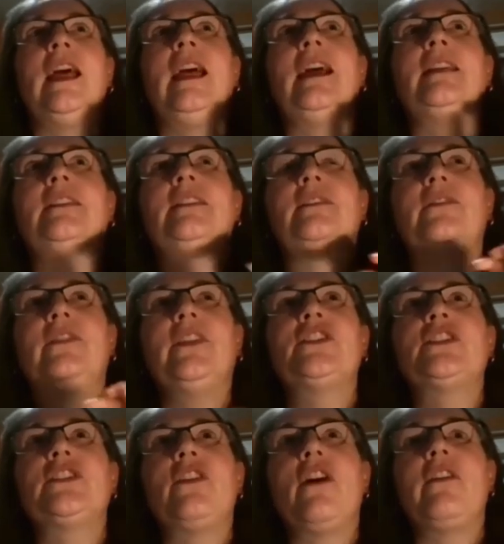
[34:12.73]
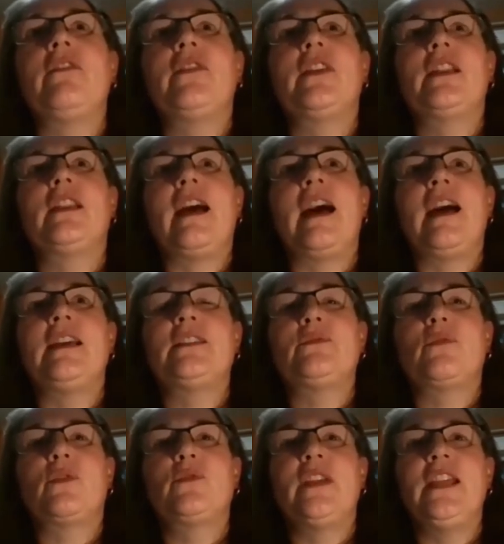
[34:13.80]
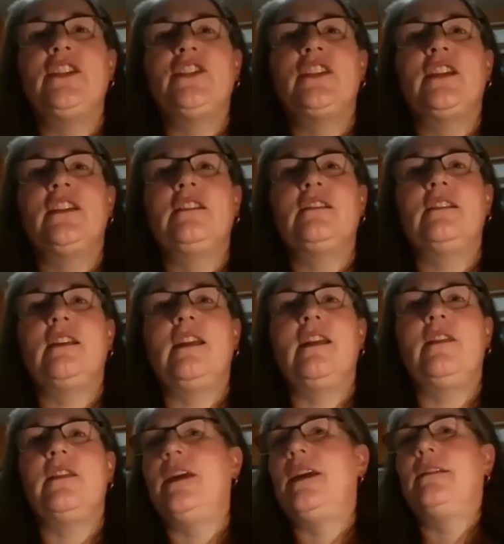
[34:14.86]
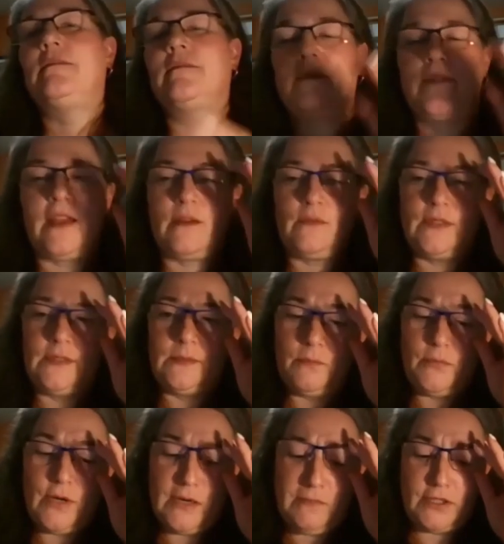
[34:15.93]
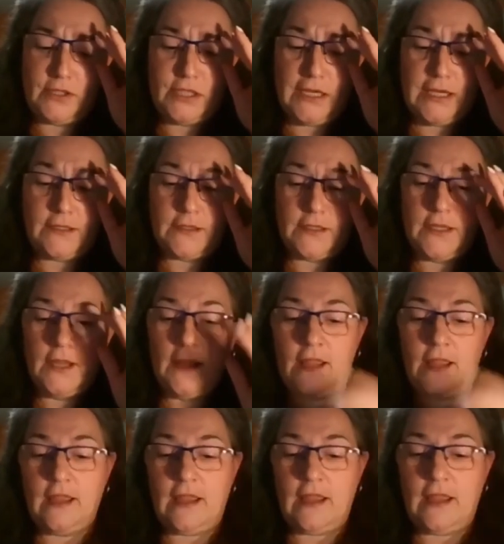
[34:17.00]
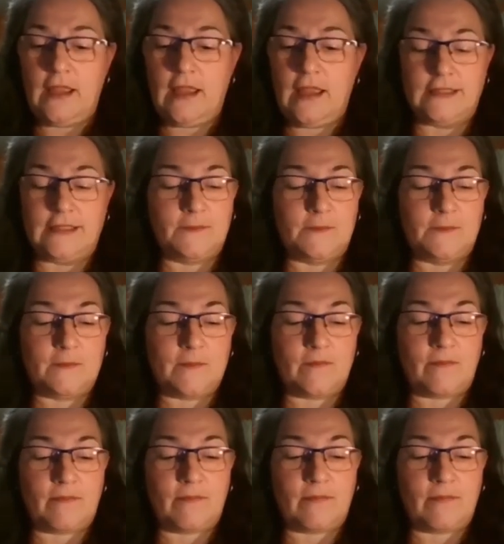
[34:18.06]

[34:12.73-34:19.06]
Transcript: and finished off the last rotation, and then that was pretty much it. And